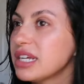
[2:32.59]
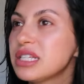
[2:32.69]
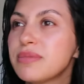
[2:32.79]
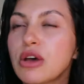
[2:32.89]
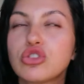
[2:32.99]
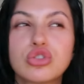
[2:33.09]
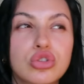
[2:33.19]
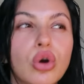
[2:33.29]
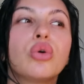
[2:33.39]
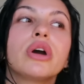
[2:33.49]
It smells
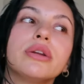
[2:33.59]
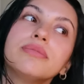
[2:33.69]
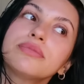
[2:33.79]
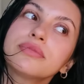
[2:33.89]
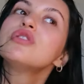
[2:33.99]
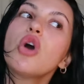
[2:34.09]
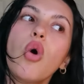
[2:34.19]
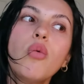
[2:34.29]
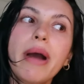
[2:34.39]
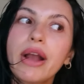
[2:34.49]
so good.
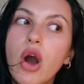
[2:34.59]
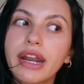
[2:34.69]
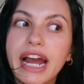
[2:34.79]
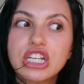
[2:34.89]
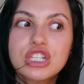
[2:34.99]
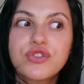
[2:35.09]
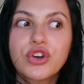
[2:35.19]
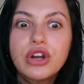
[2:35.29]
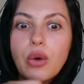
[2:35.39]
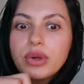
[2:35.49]
Oh my God, I just
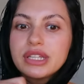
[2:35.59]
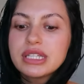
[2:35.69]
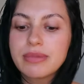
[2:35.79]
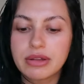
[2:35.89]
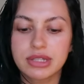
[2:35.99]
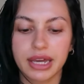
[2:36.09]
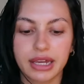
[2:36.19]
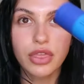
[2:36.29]
figured out what this smells like.